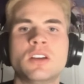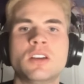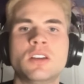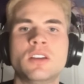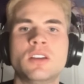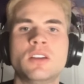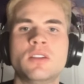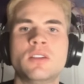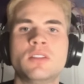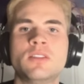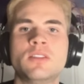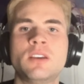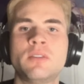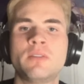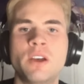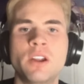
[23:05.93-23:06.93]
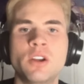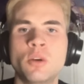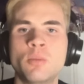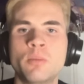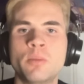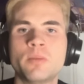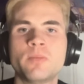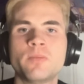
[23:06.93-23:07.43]

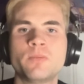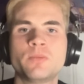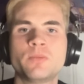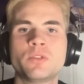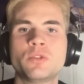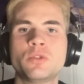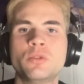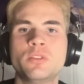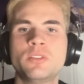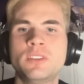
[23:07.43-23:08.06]
develop to